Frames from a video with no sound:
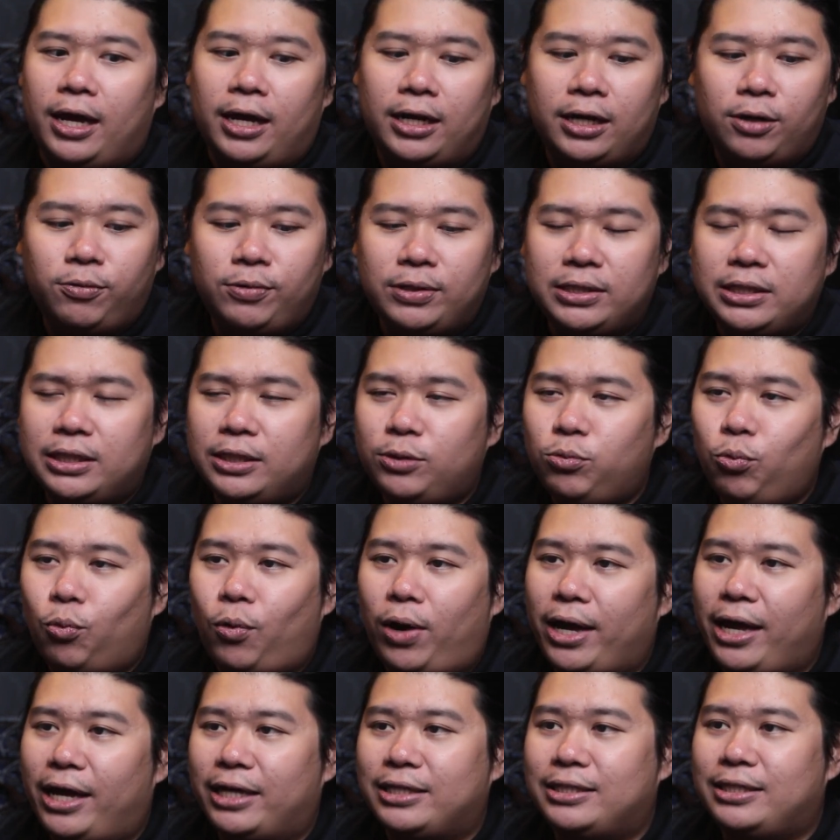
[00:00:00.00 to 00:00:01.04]
And the reason
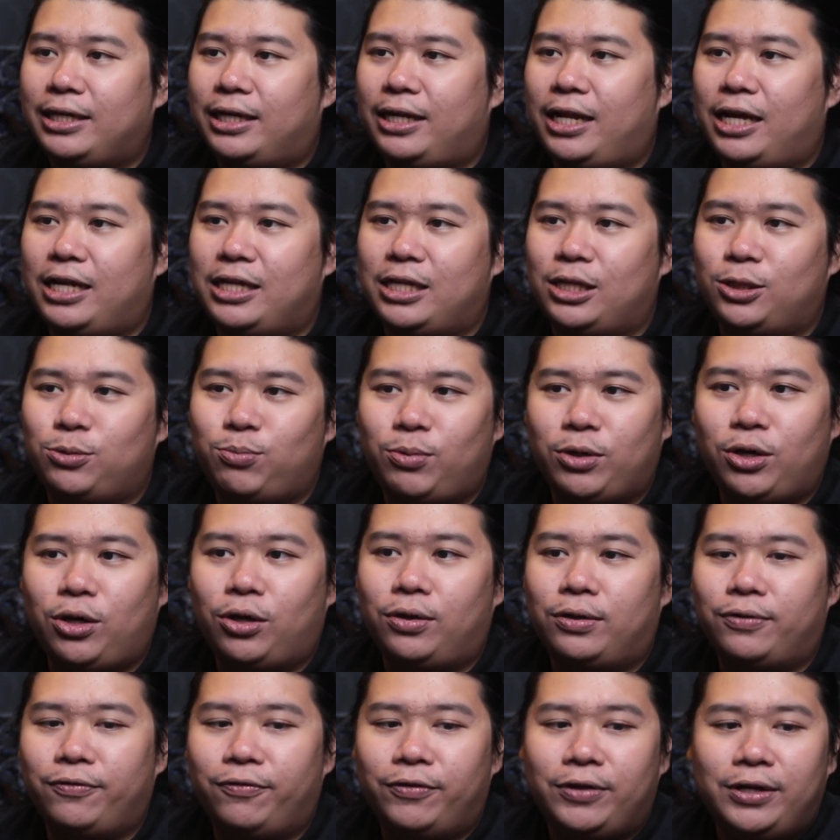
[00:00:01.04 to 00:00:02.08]
why I said that is
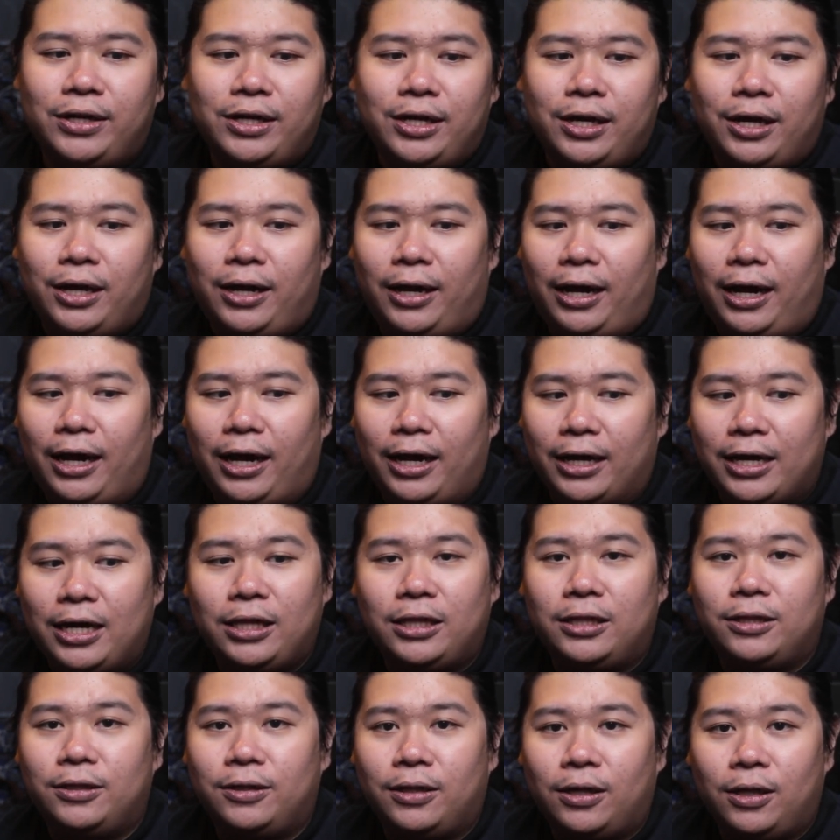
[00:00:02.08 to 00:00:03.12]
because
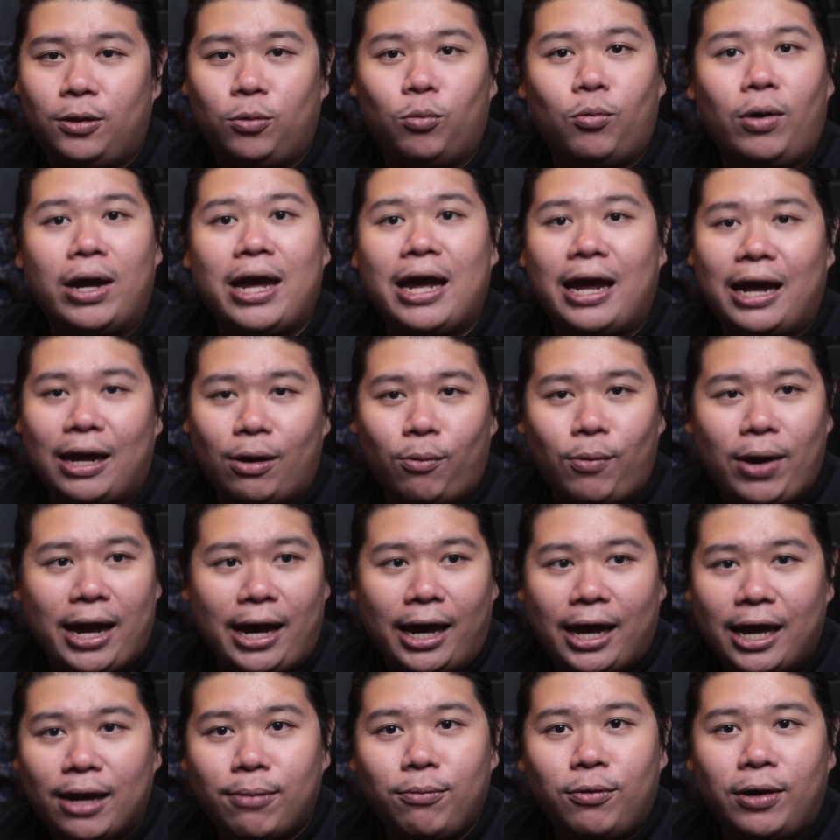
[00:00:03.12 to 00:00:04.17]
where
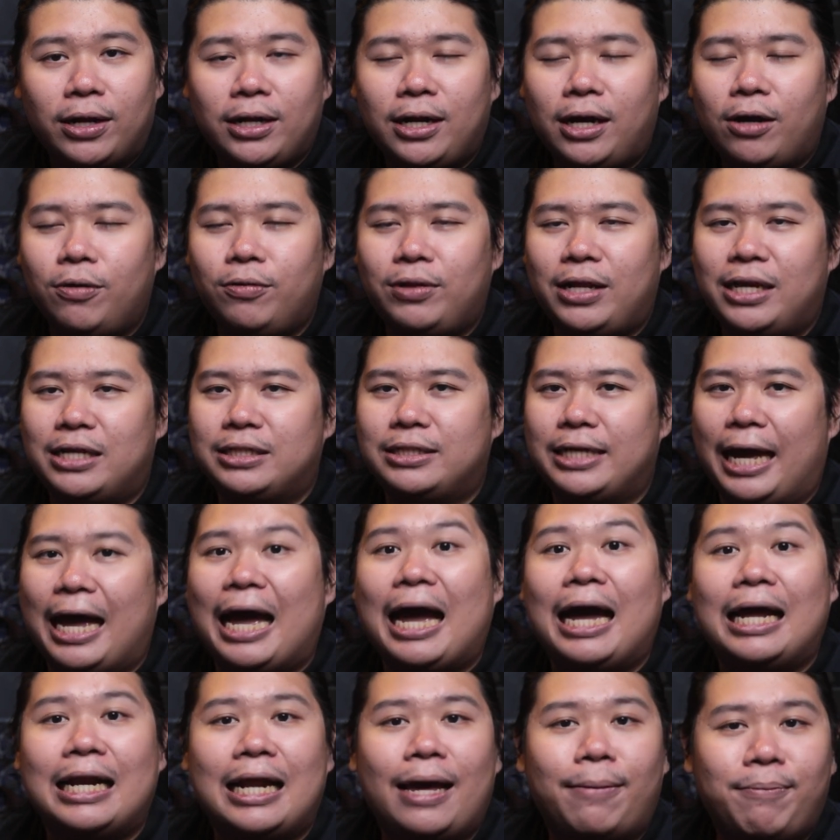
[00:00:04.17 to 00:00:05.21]
I am right now, there's a
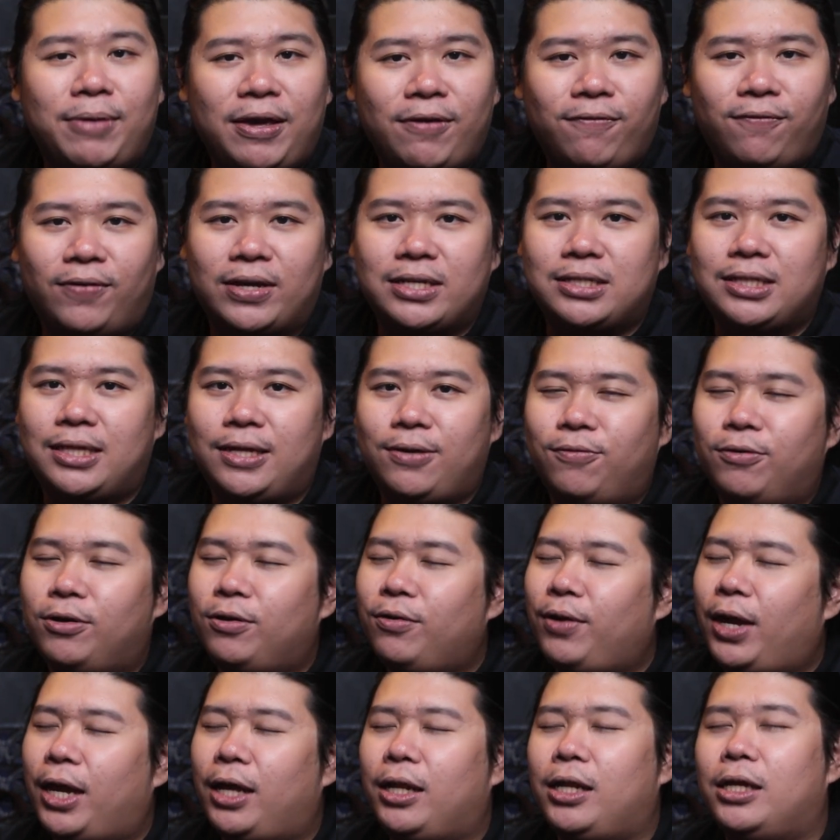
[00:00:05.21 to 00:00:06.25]
Hanami
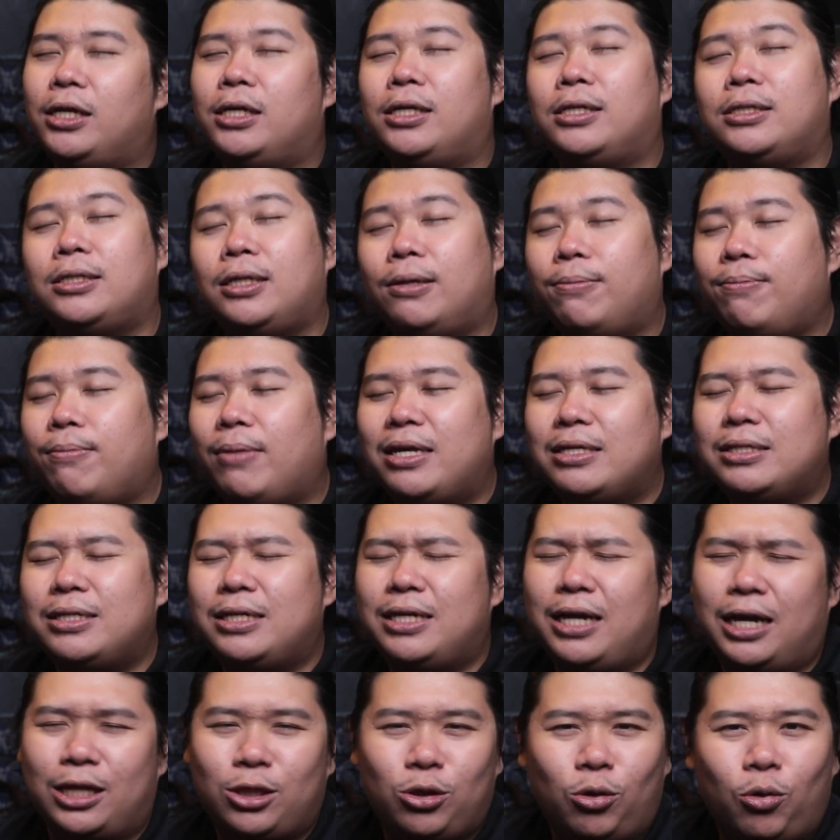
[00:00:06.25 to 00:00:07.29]
festival, and it is
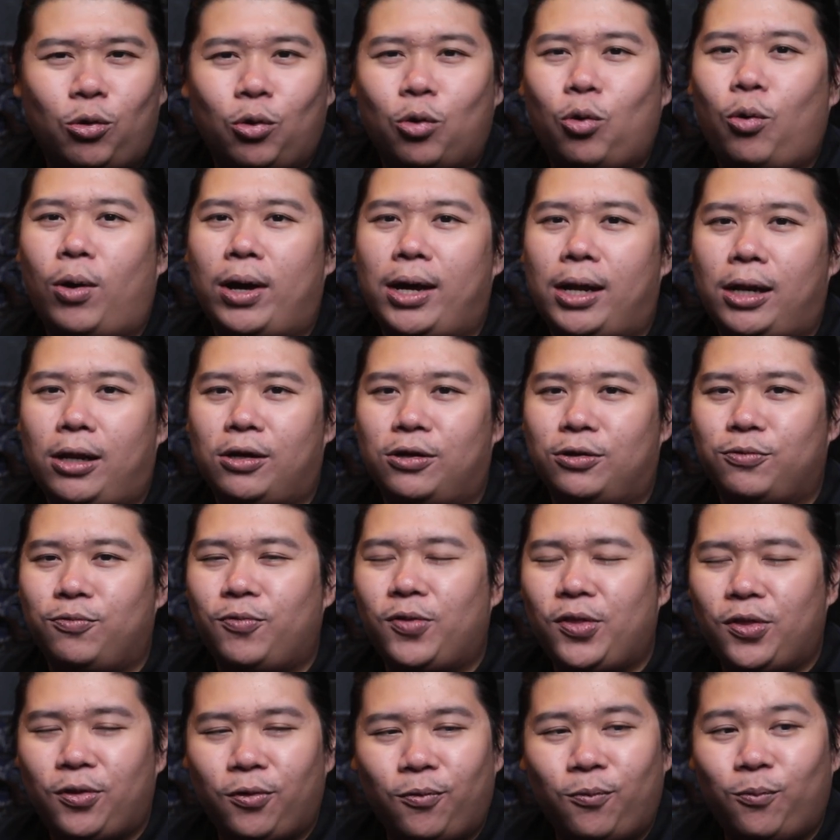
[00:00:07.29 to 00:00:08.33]
amazing. I took quite a lot of
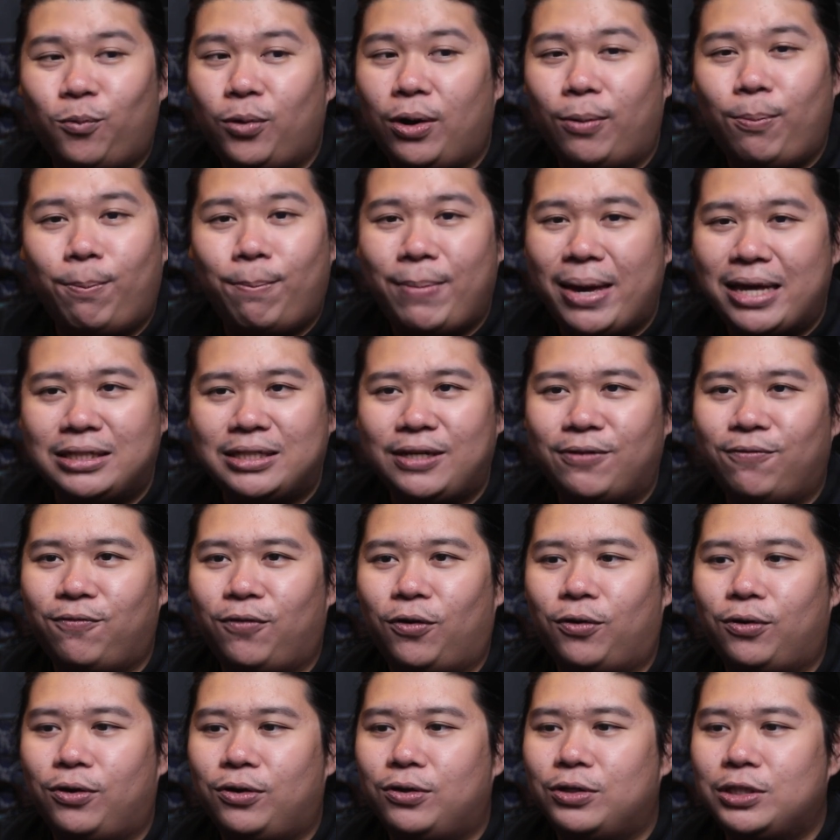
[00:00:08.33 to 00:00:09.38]
amazing
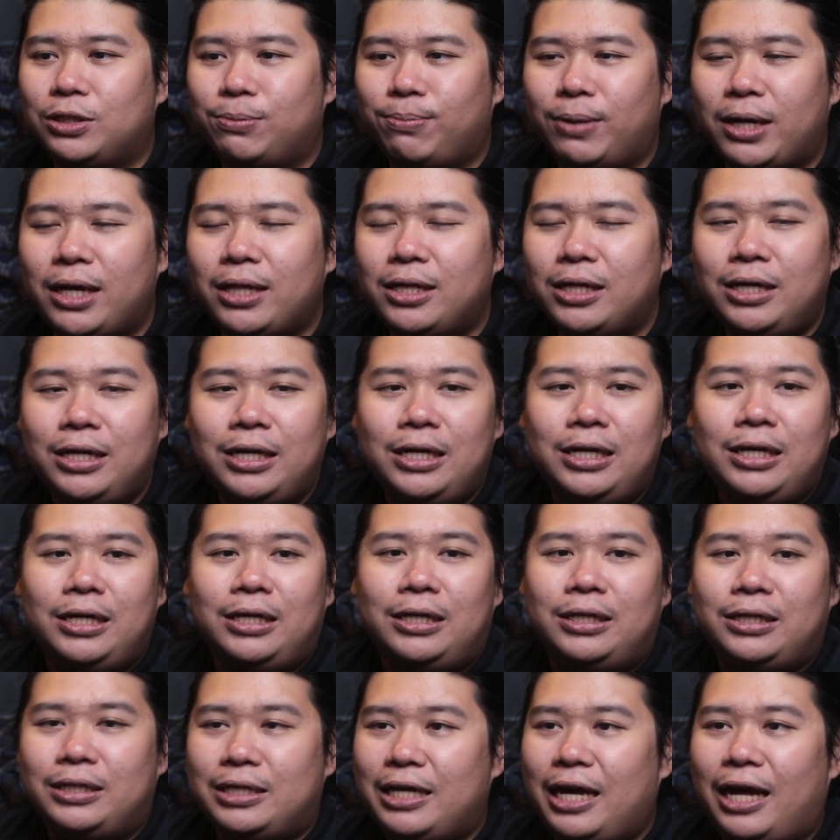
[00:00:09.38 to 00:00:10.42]
photos. But
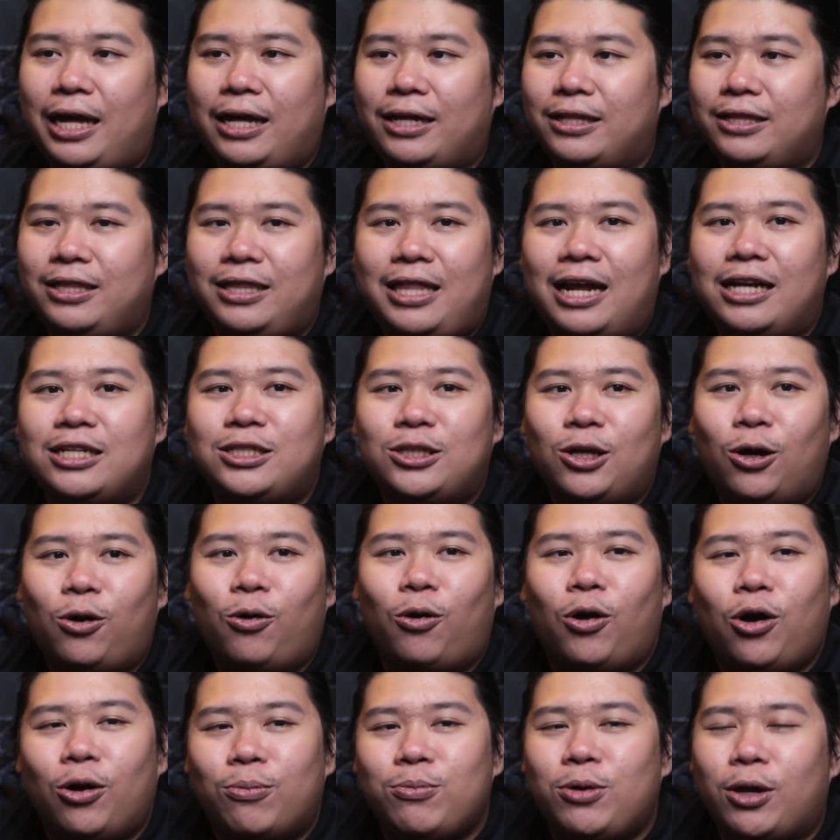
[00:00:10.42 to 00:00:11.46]
yeah, that is
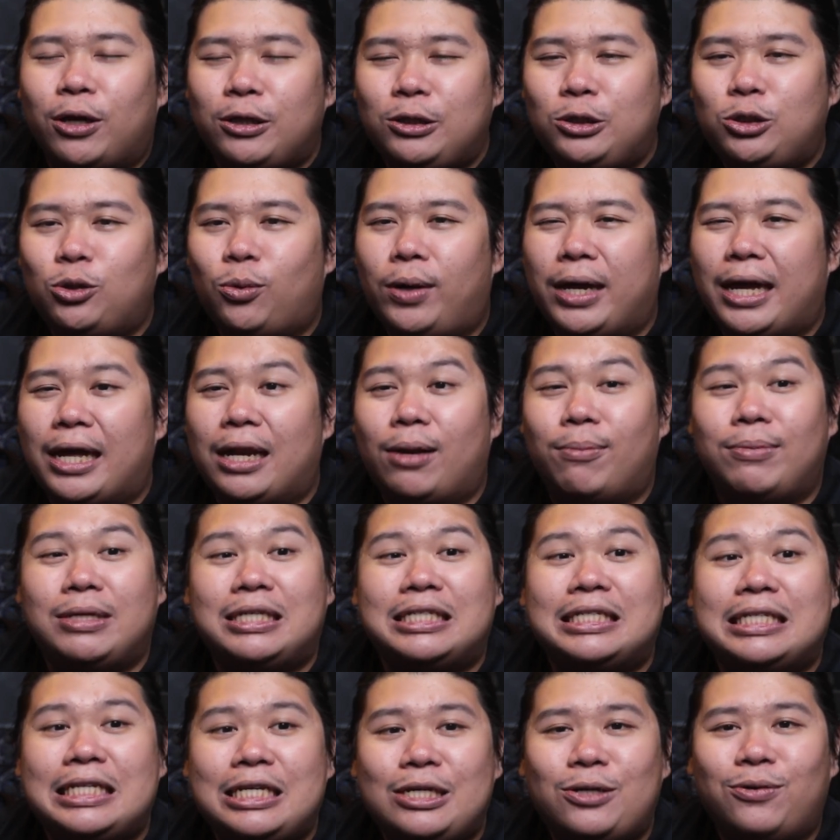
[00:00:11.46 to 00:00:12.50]
all. Hope you enjoy, and I'll be
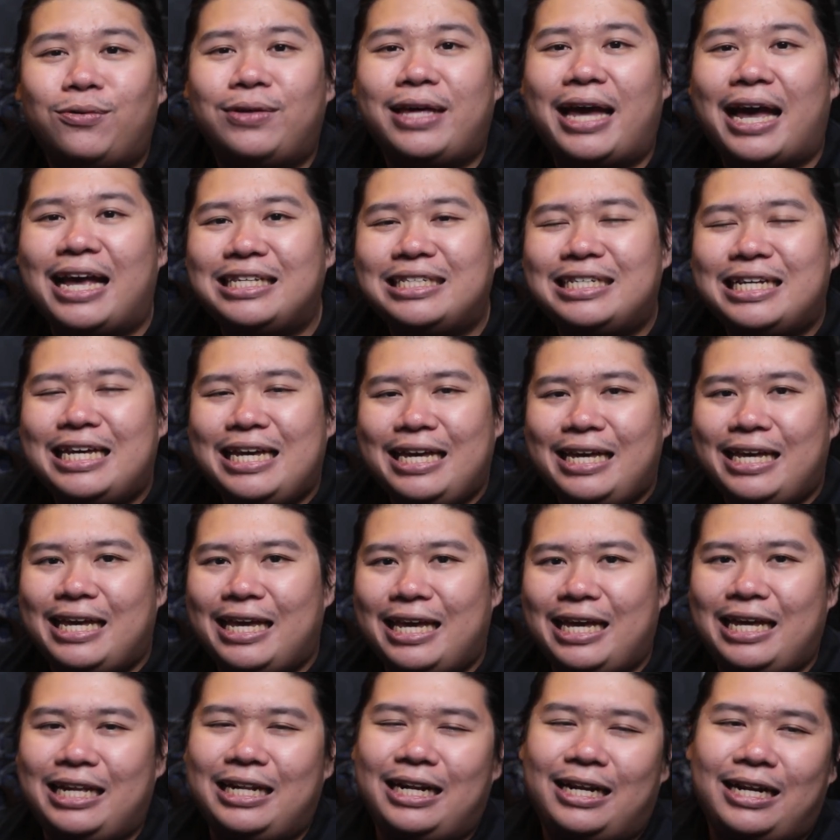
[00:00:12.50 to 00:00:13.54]
seeing you guys
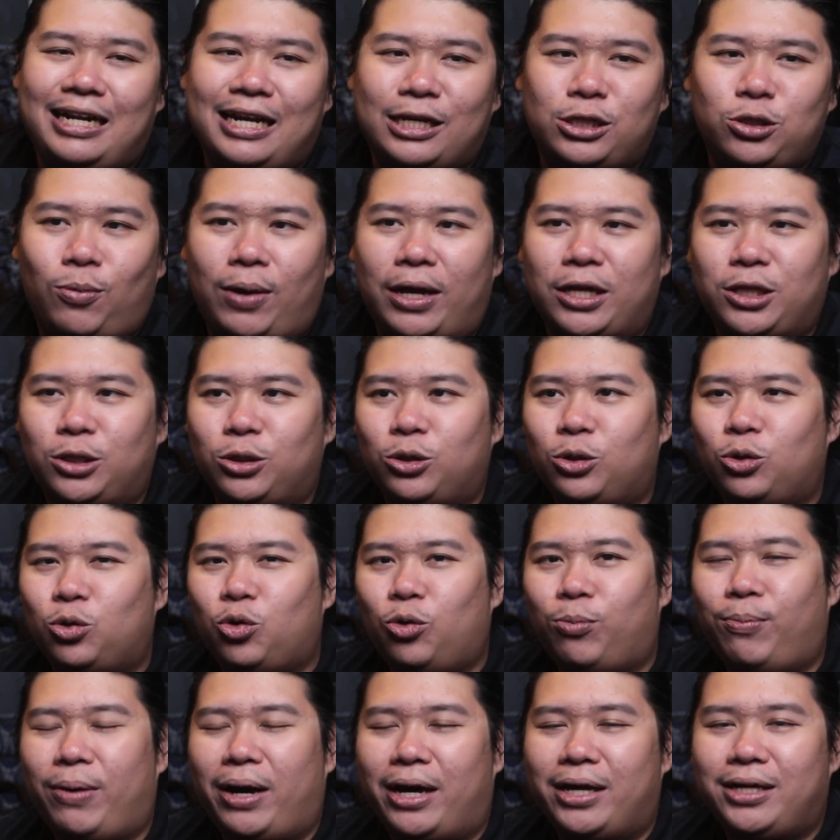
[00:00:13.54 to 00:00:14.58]
in the next one.
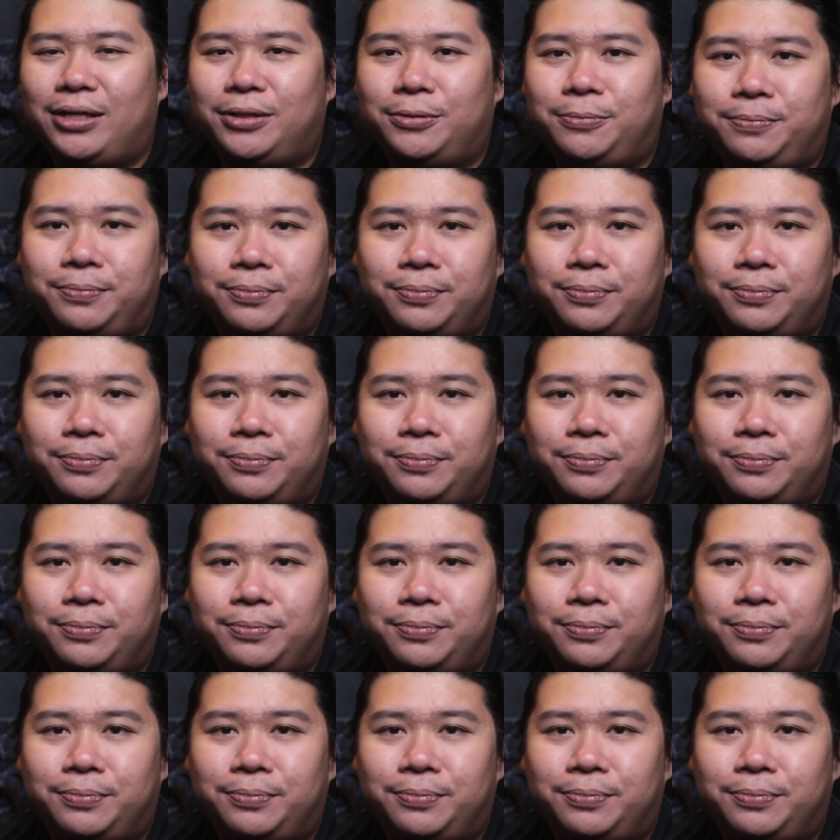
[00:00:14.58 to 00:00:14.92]
Goodbye.